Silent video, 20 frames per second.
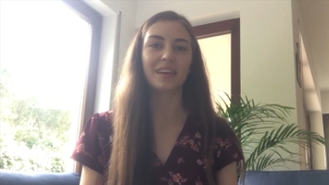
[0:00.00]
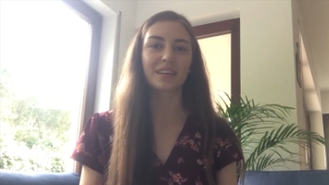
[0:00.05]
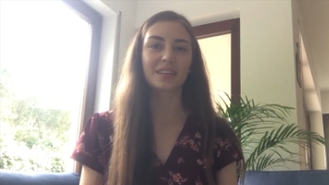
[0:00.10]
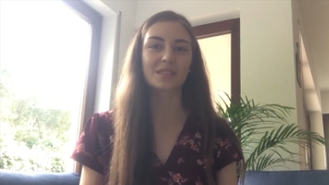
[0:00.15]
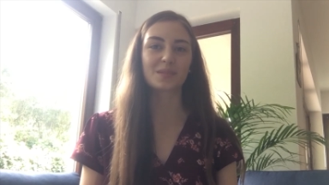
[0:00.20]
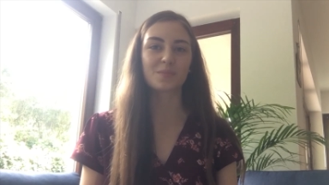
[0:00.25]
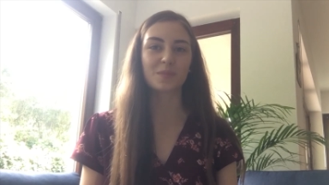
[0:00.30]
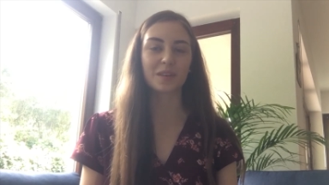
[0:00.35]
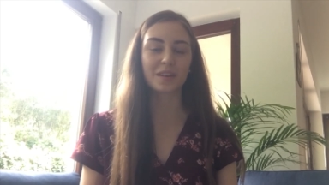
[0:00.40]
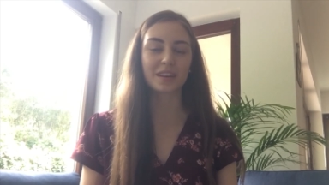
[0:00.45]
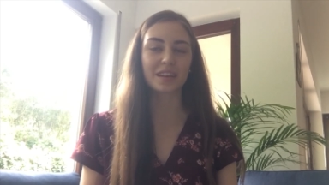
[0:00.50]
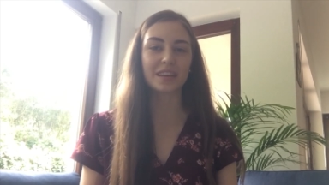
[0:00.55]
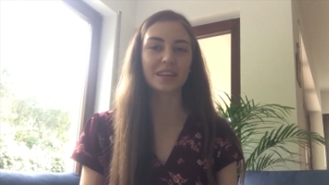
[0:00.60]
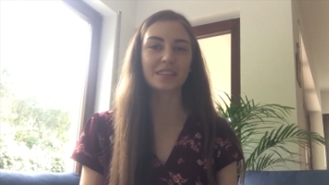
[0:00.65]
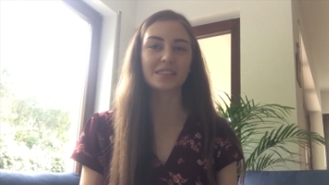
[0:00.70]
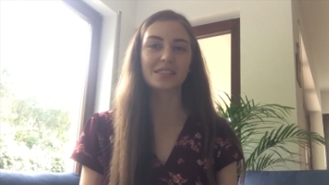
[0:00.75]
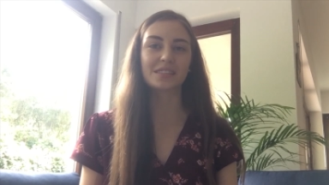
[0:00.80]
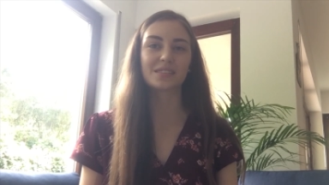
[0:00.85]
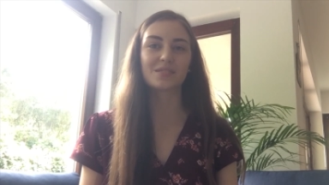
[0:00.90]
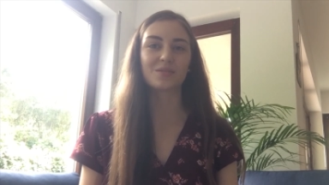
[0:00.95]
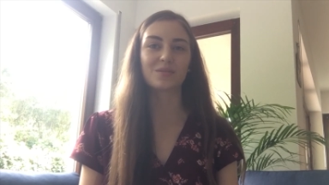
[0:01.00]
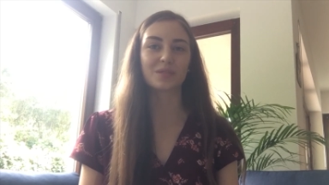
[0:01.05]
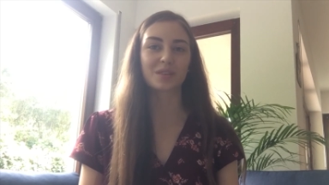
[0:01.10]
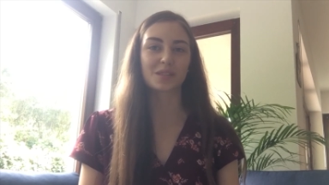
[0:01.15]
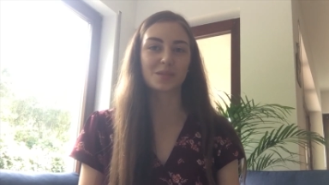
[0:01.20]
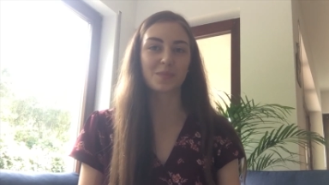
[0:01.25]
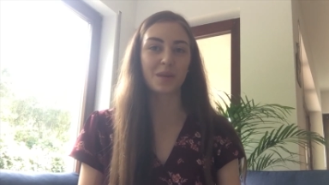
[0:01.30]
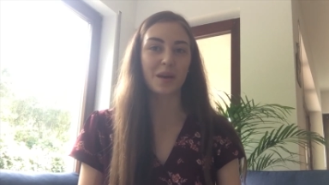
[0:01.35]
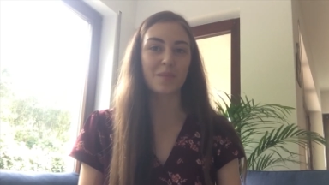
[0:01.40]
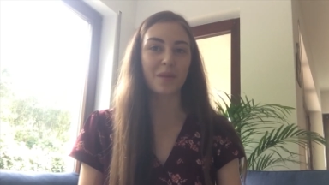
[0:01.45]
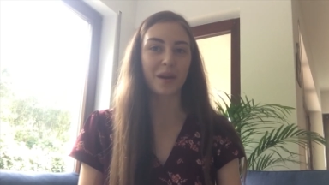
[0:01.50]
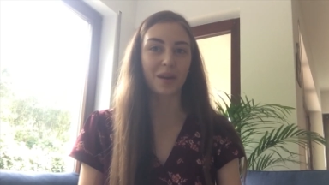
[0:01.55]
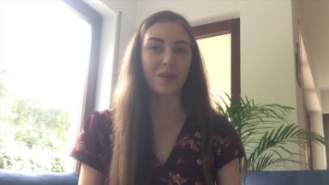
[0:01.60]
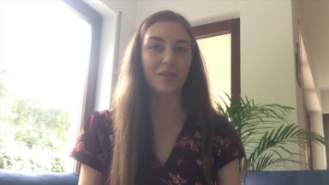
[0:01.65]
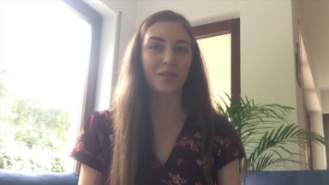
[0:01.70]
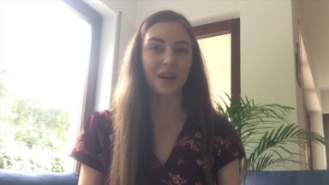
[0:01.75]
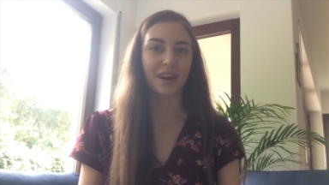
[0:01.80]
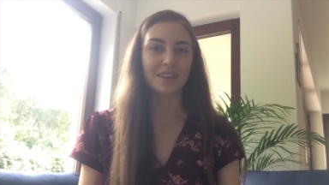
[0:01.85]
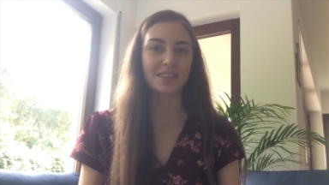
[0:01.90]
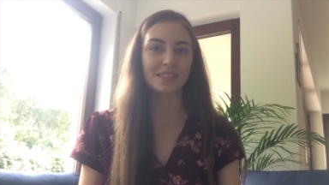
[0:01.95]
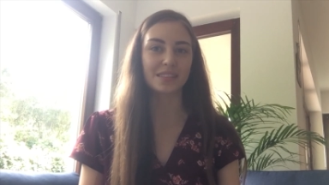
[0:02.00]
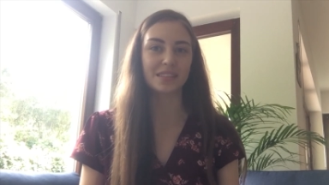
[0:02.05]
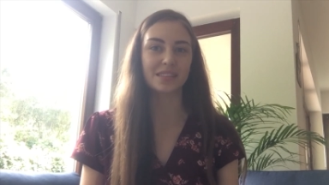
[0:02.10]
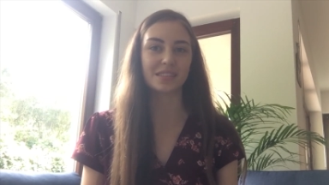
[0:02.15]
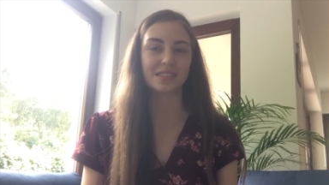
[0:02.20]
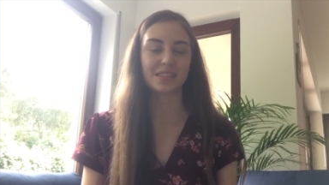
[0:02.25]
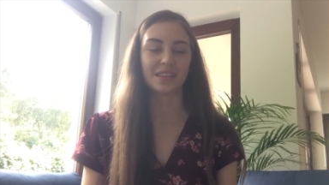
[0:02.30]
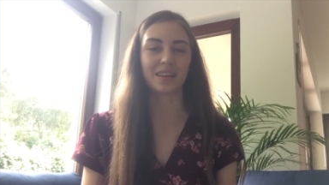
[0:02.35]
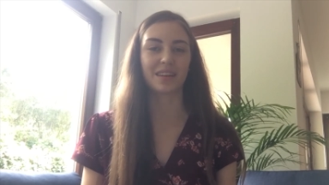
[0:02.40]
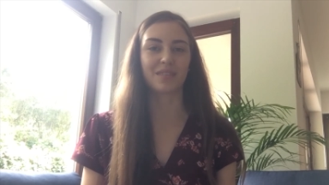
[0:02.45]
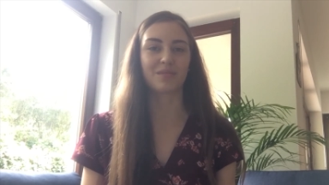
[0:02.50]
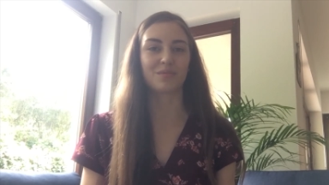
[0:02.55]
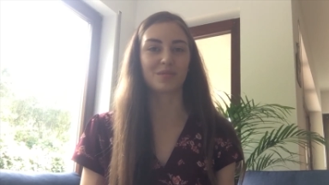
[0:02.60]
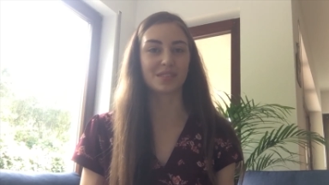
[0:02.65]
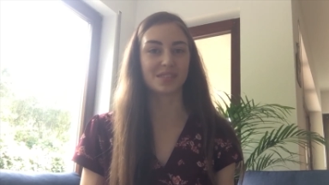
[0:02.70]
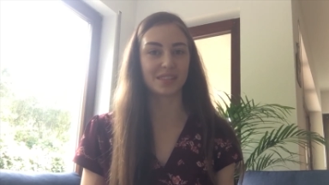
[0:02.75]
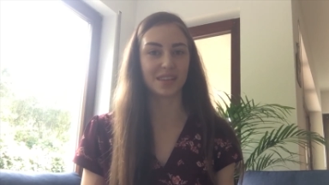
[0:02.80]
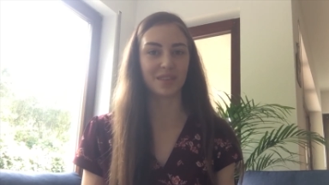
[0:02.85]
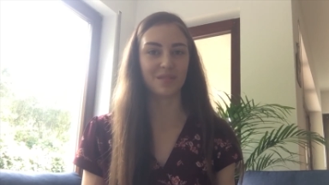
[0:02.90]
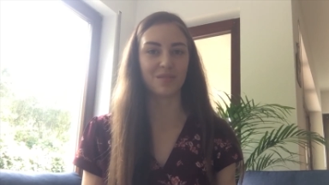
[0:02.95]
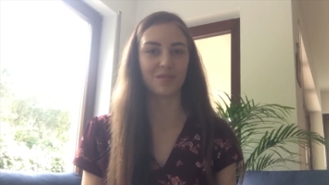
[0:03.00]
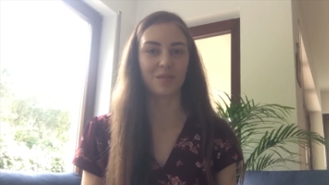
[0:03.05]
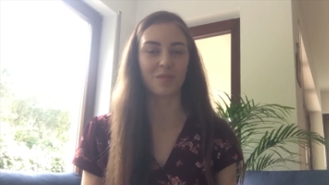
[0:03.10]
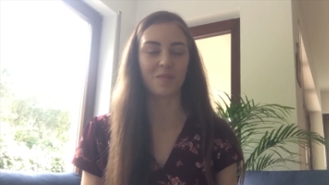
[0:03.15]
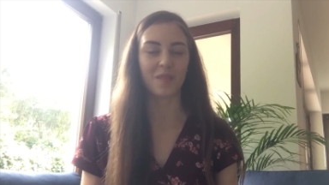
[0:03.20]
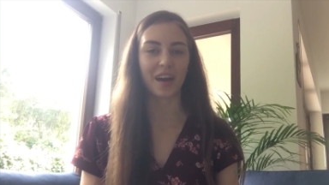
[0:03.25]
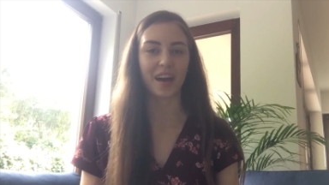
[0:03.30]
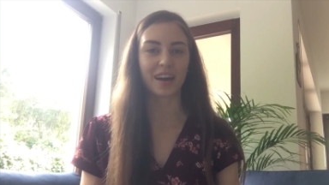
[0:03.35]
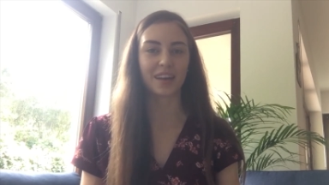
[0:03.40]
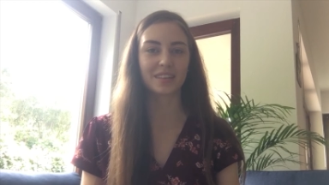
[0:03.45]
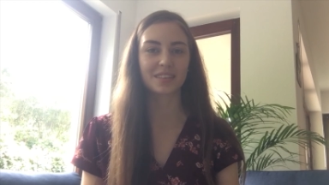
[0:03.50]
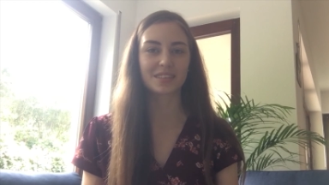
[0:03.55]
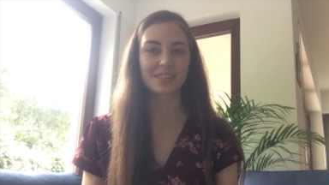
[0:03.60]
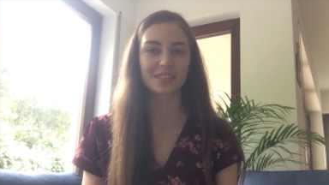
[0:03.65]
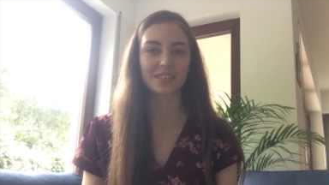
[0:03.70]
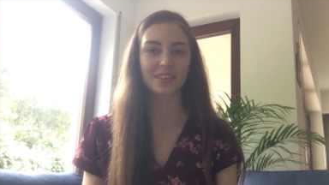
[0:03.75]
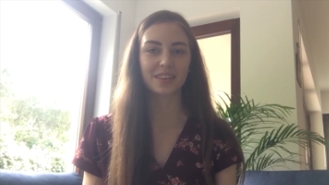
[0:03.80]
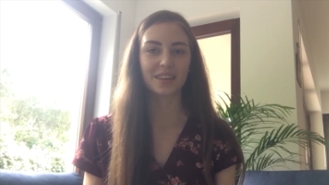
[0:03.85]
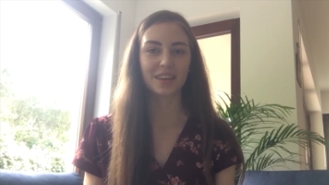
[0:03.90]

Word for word: experience to expand my horizons that I received from that.